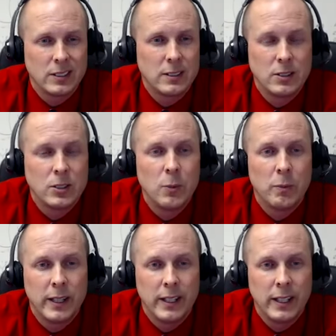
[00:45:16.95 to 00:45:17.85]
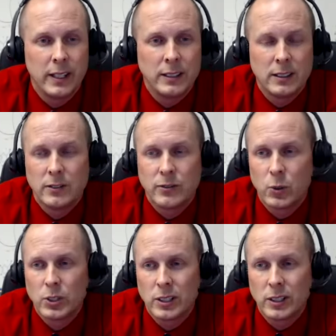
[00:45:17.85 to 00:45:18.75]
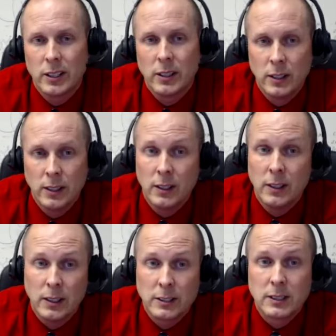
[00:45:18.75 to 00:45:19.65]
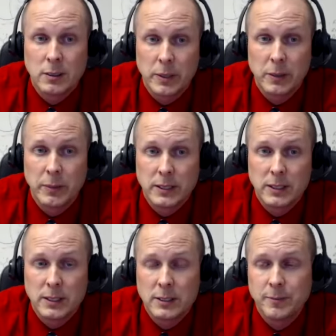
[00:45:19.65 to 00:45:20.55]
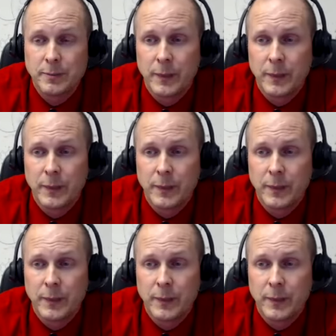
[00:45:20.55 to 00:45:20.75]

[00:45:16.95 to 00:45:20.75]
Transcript: There's no money in it, and unfortunately, this is a big business.